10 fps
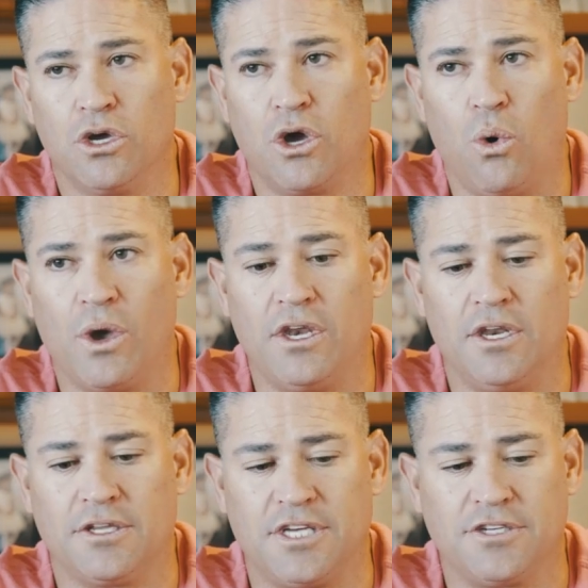go in
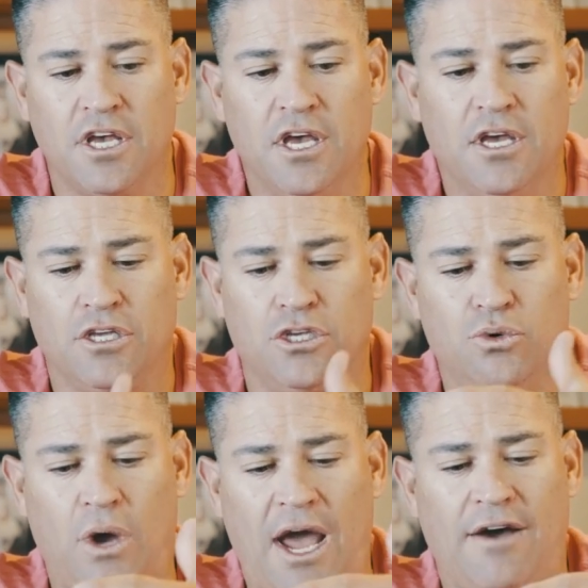and it says
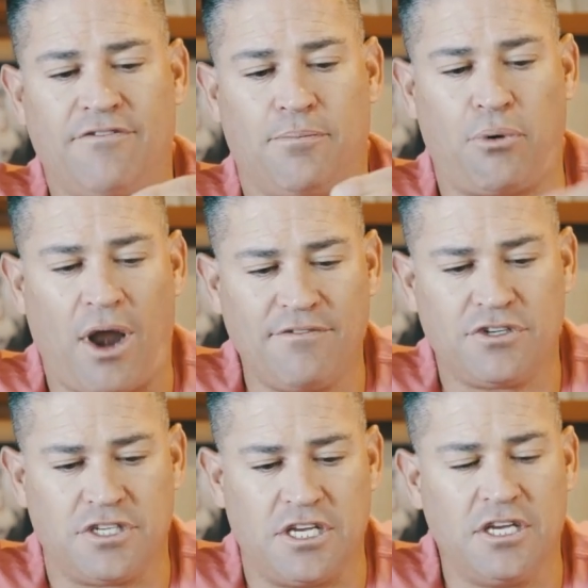you have the
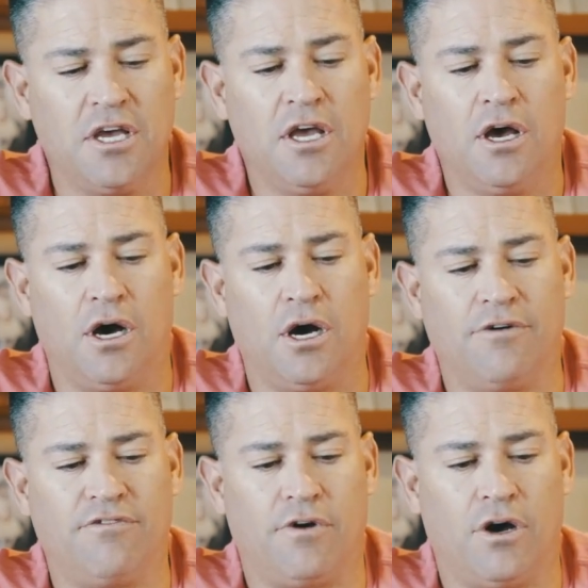privacy of,